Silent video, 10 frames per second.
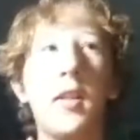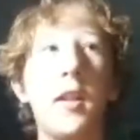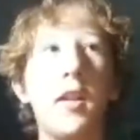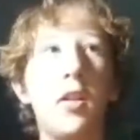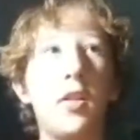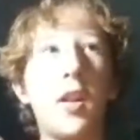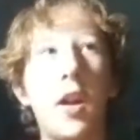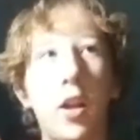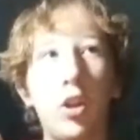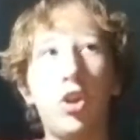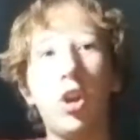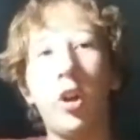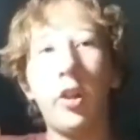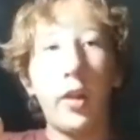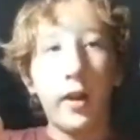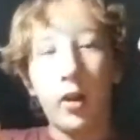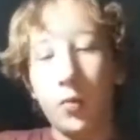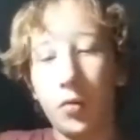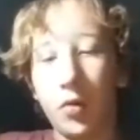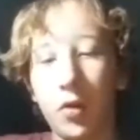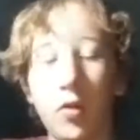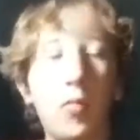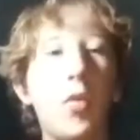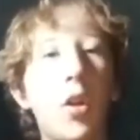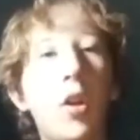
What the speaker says: and then just kind of dirty that up with them,